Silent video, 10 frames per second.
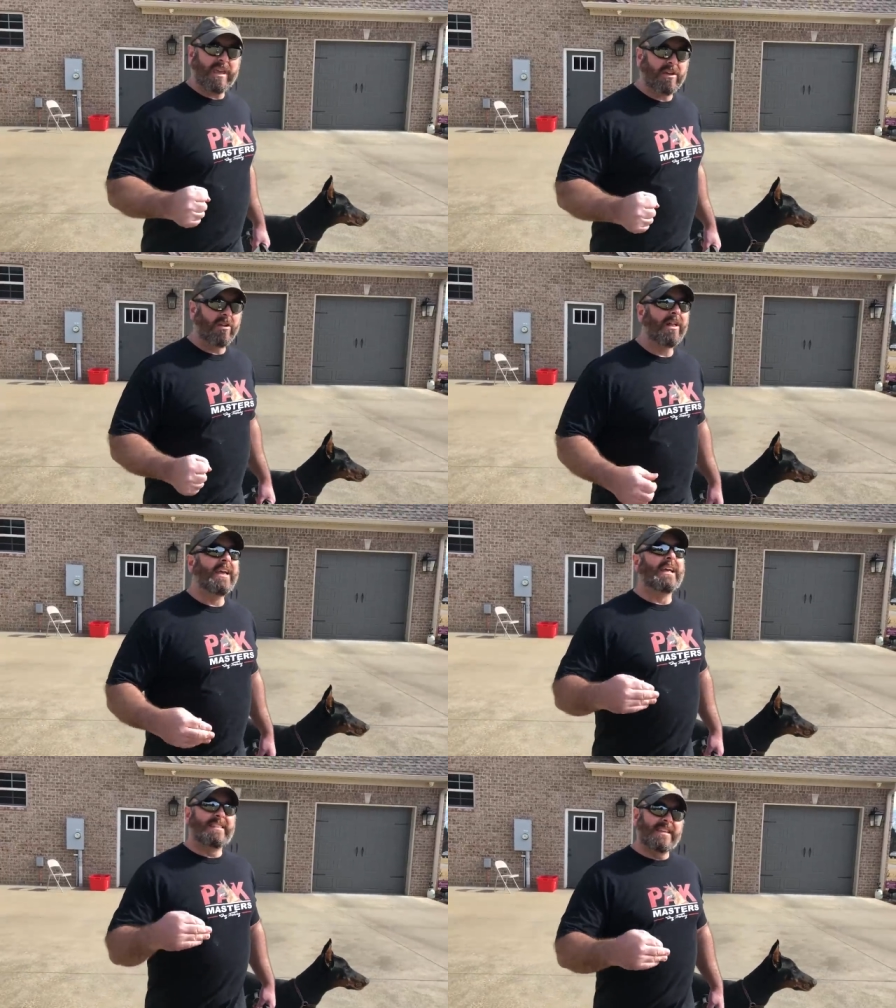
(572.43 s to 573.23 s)
heel,
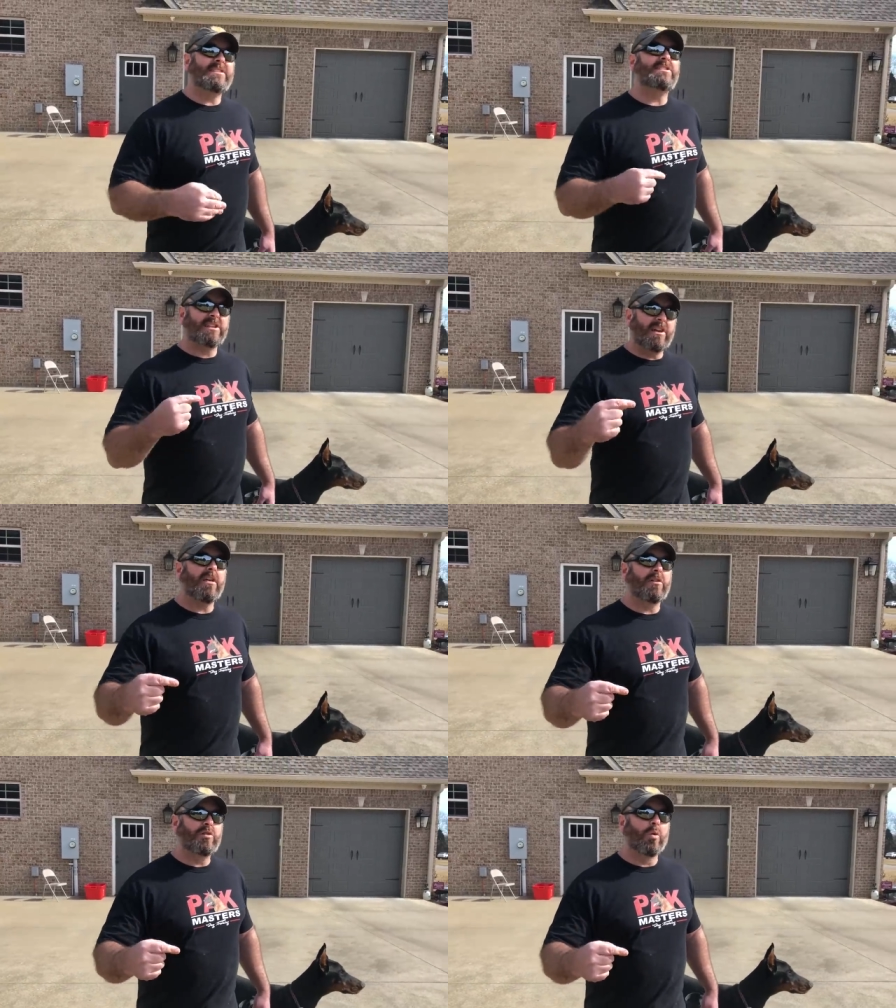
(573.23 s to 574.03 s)
this is
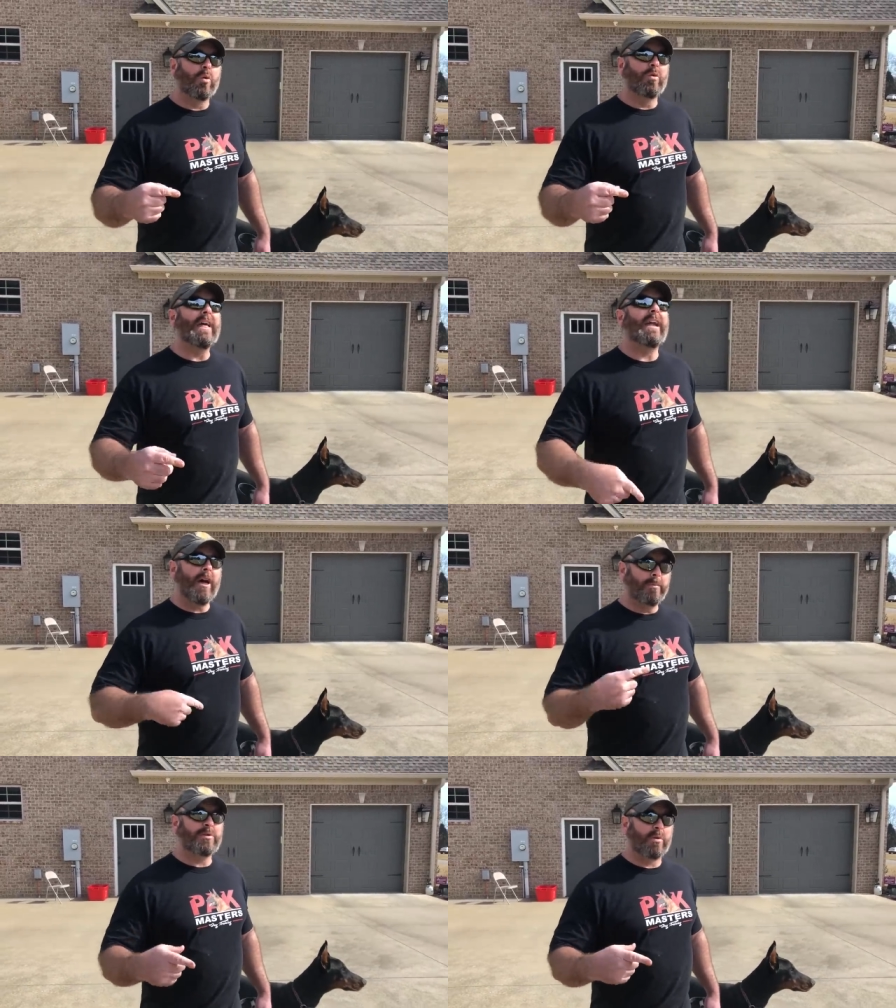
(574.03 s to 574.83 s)
another tool that
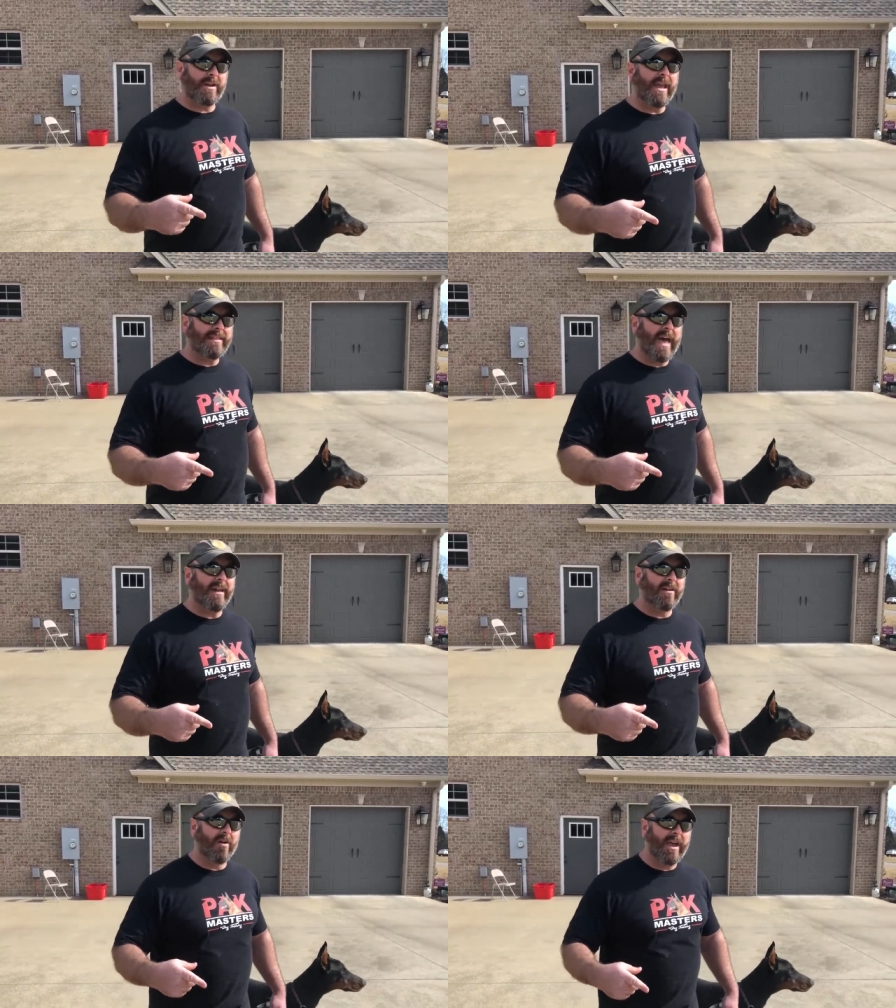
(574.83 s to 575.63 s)
helps create
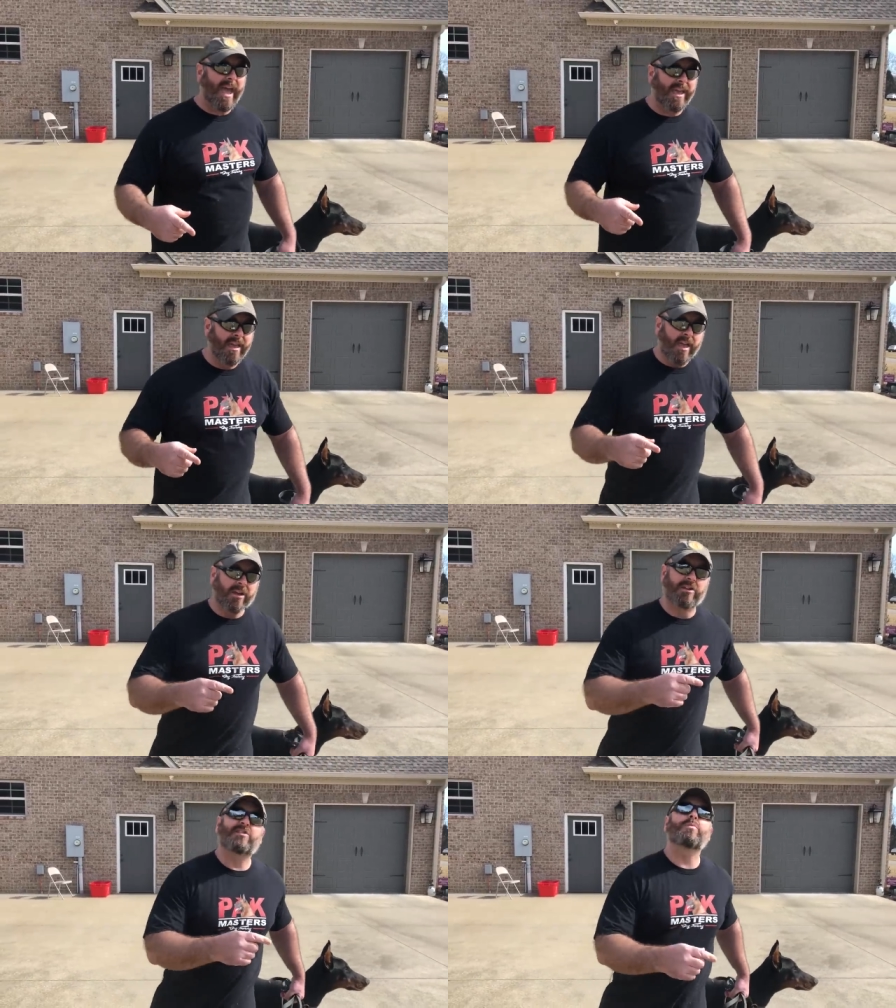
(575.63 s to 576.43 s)
that, okay? I'm
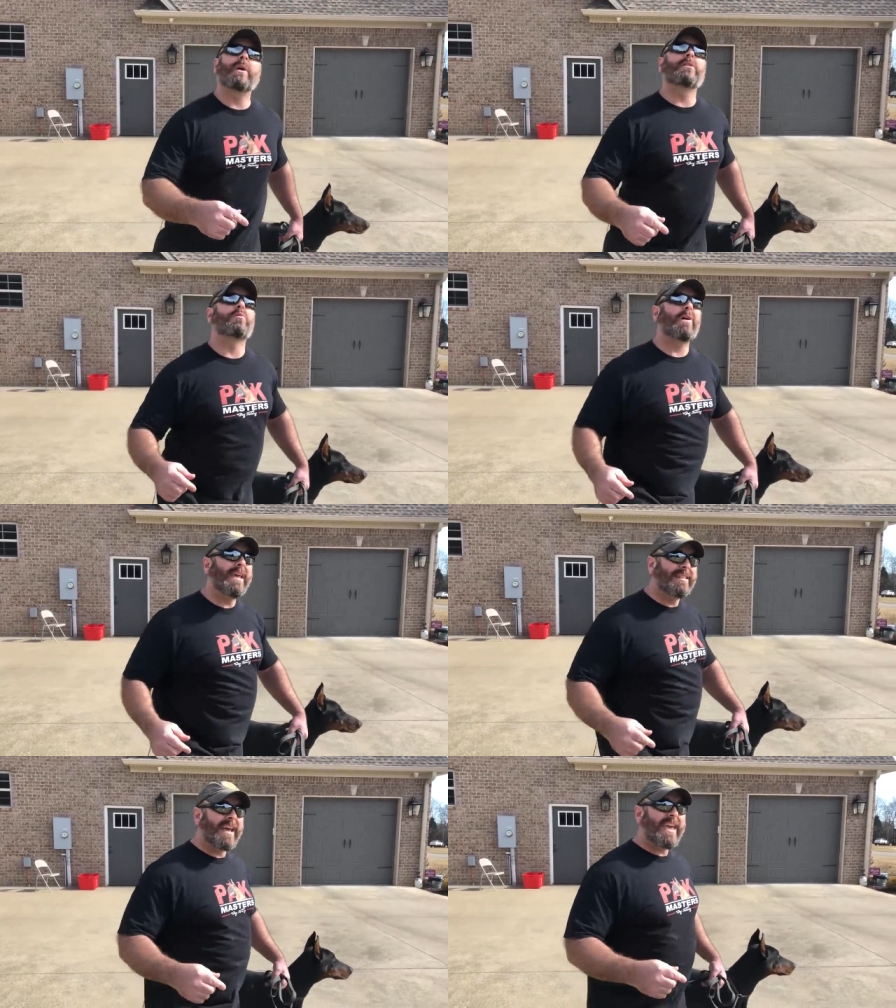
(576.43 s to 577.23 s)
gonna swing the
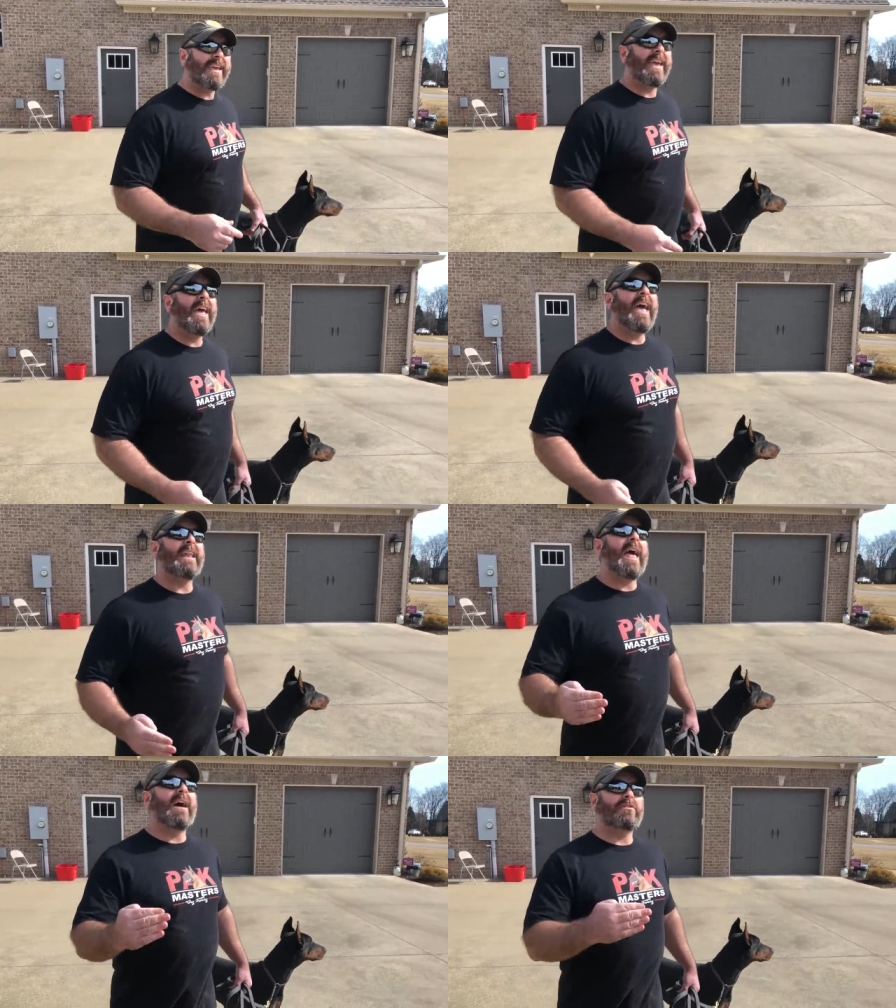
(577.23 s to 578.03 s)
right leg
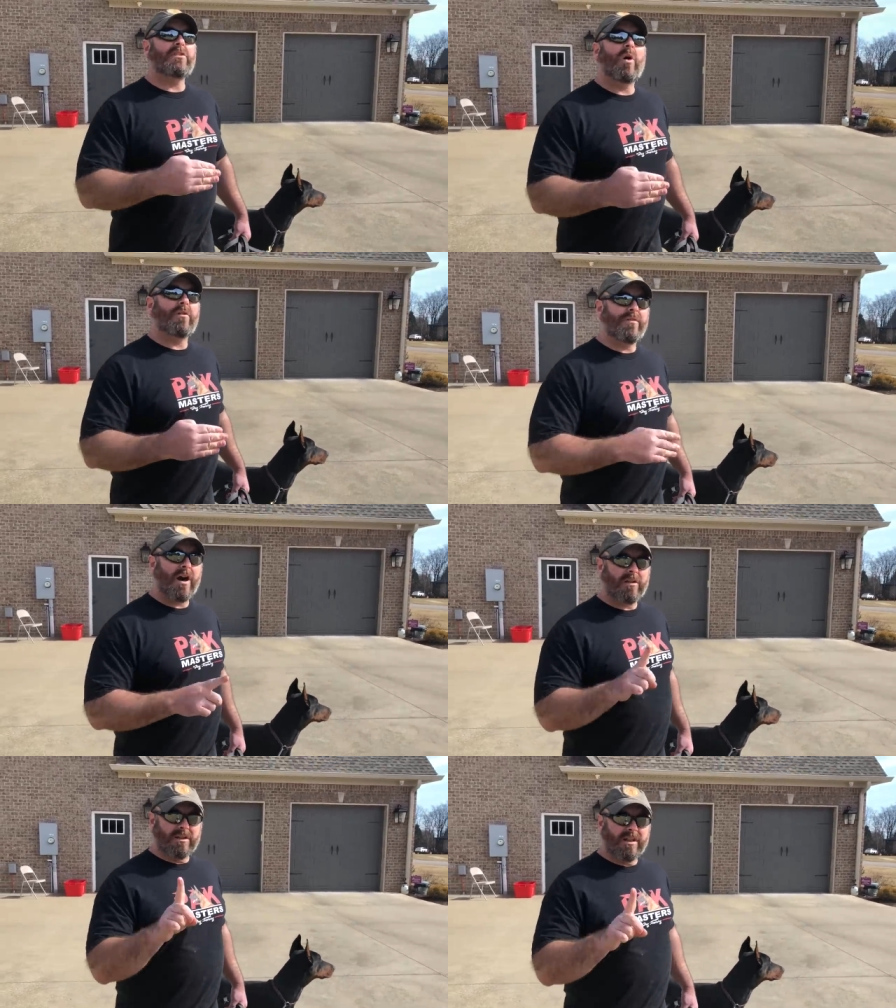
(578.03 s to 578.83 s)
and have the dog
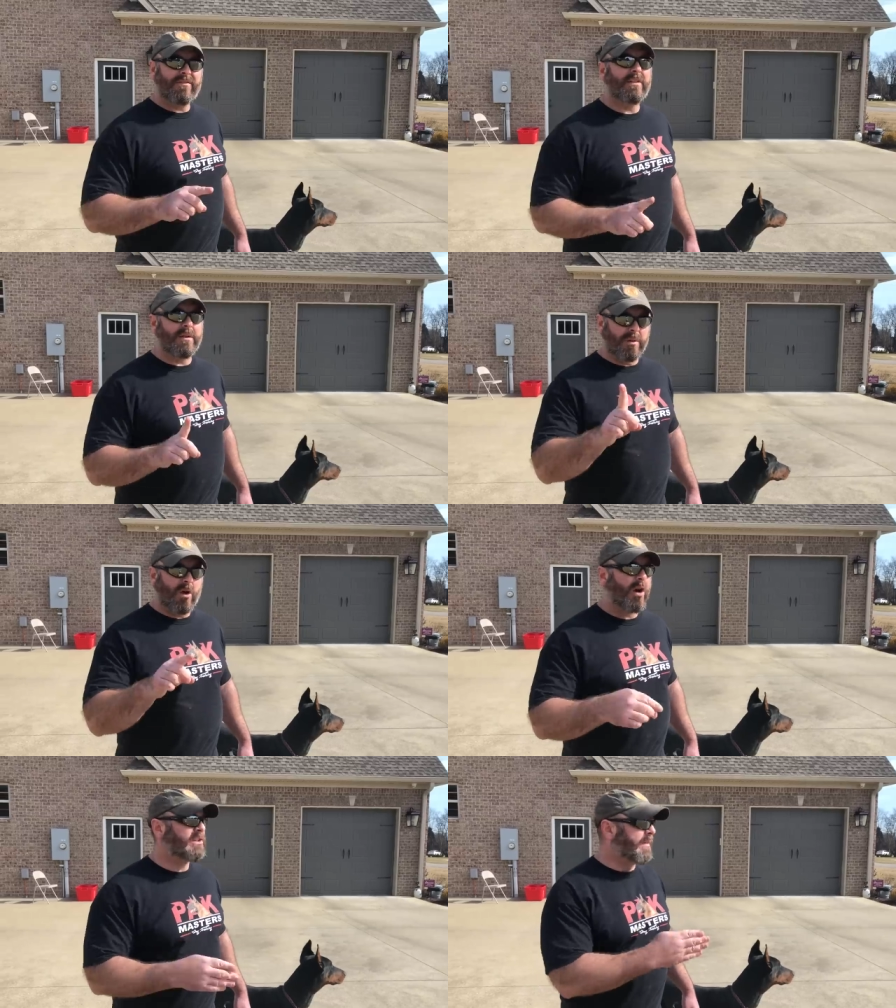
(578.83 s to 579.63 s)
follow the left leg
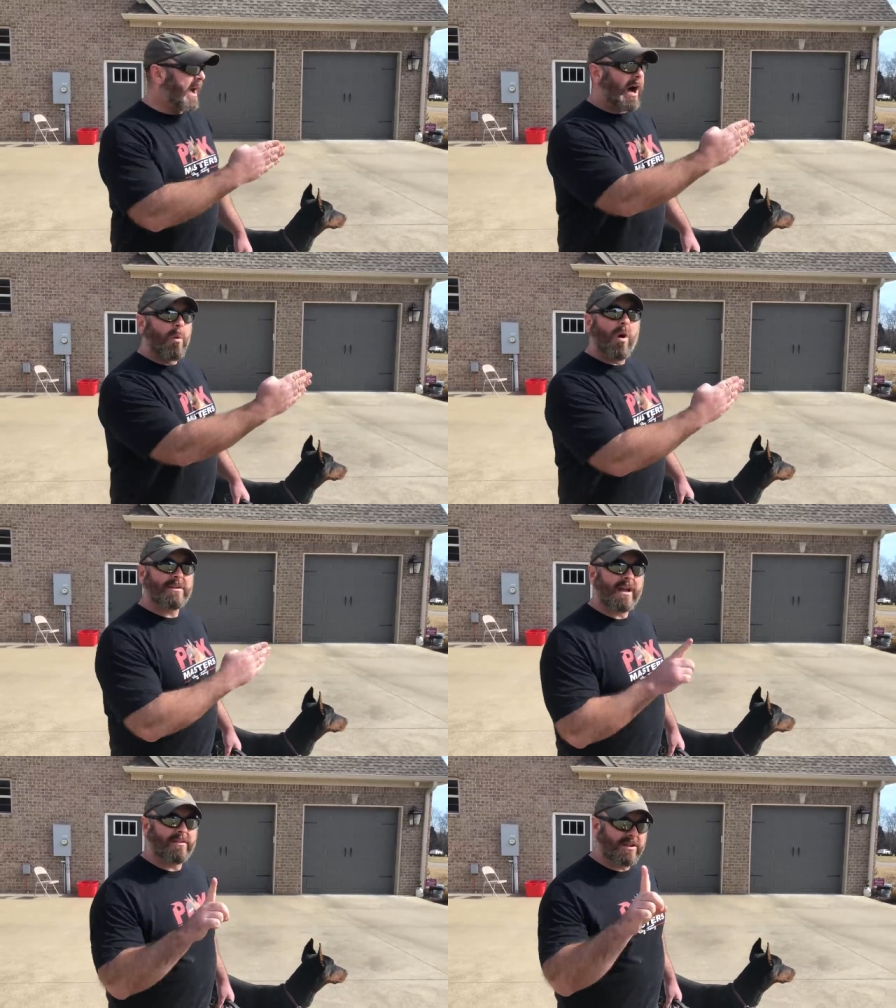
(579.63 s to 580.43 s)
because of it. I'll
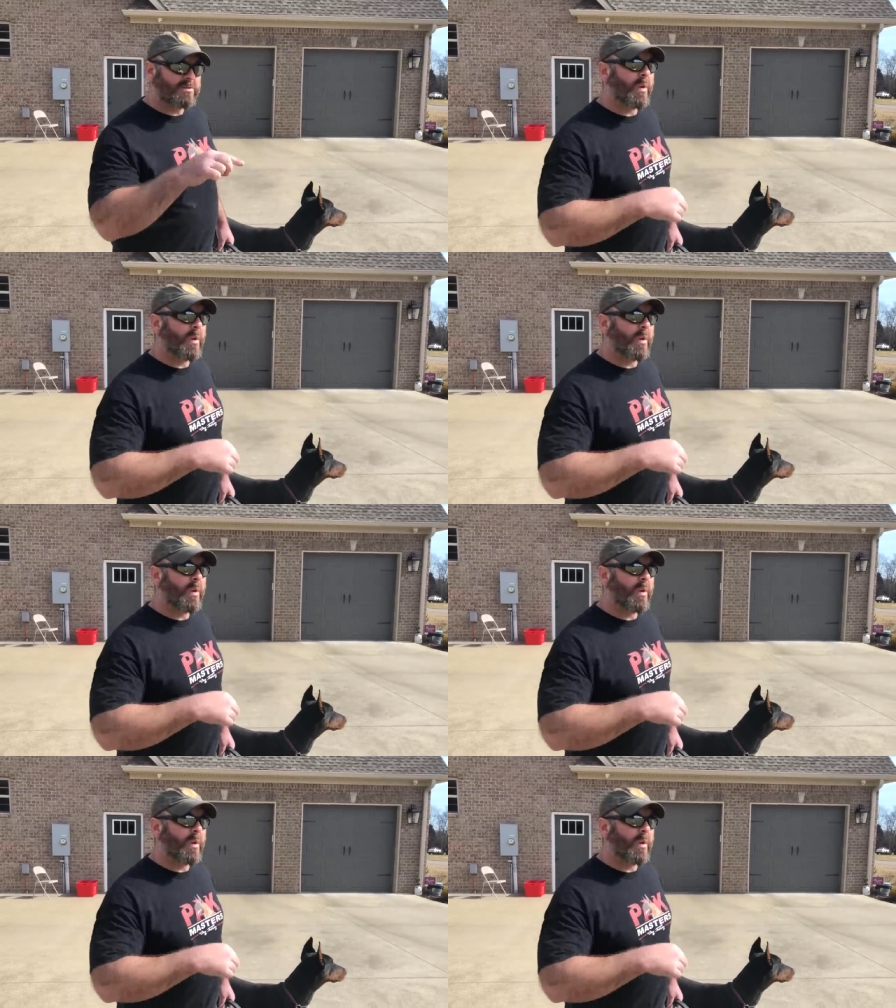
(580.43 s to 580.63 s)
walk down this